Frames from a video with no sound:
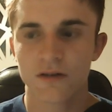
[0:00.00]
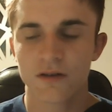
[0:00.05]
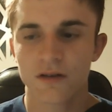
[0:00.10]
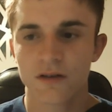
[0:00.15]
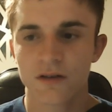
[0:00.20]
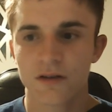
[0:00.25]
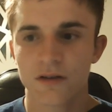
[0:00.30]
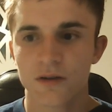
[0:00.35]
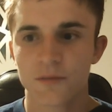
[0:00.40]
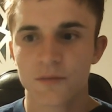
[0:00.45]

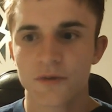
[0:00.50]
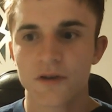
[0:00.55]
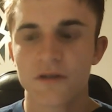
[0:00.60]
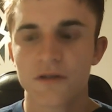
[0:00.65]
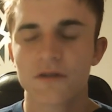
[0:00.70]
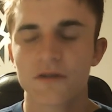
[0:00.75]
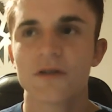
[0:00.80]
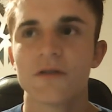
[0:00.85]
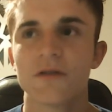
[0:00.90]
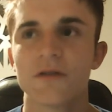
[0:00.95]
Your
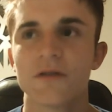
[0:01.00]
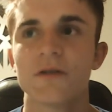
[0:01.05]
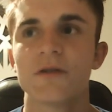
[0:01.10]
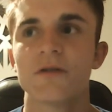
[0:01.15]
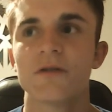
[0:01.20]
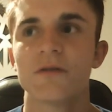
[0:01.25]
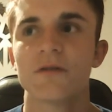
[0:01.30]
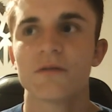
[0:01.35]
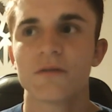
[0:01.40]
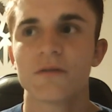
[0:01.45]
brother's known
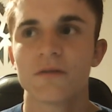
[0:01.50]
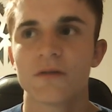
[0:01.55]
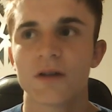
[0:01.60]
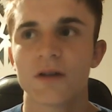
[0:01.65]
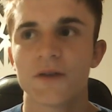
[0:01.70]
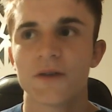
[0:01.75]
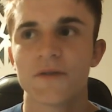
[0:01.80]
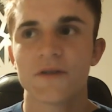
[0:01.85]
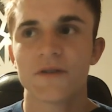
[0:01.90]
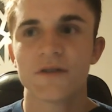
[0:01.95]
you
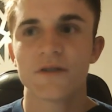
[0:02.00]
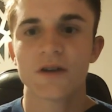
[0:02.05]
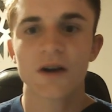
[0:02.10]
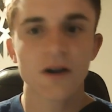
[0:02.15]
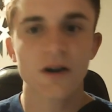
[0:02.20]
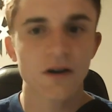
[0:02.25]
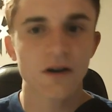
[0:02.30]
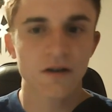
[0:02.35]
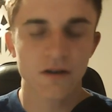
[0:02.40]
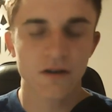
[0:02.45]
if he's
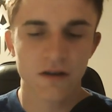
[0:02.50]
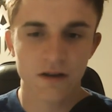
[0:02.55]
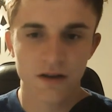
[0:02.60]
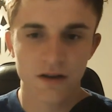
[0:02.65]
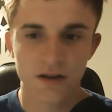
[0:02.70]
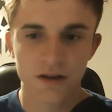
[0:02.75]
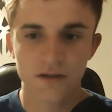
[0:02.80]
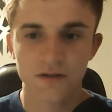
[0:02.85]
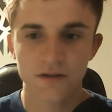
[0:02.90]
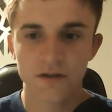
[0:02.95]
younger,
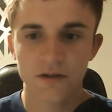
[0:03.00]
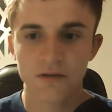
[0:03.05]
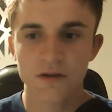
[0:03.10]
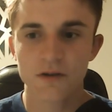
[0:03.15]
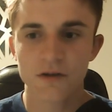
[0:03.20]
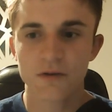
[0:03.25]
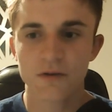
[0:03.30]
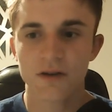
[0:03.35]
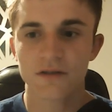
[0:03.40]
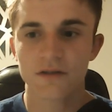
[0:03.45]
he's known
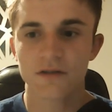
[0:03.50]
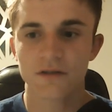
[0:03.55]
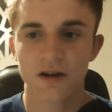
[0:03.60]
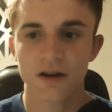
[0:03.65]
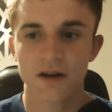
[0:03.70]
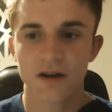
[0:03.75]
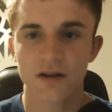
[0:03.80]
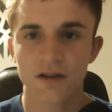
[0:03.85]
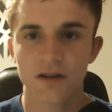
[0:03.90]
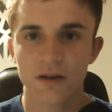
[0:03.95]
you his
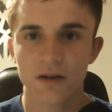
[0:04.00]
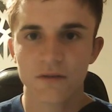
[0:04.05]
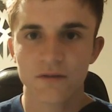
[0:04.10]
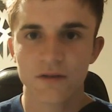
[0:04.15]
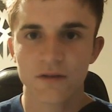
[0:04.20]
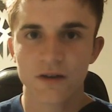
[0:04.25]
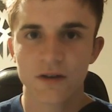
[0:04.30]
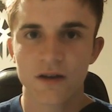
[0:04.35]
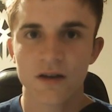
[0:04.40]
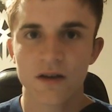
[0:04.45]
entire life.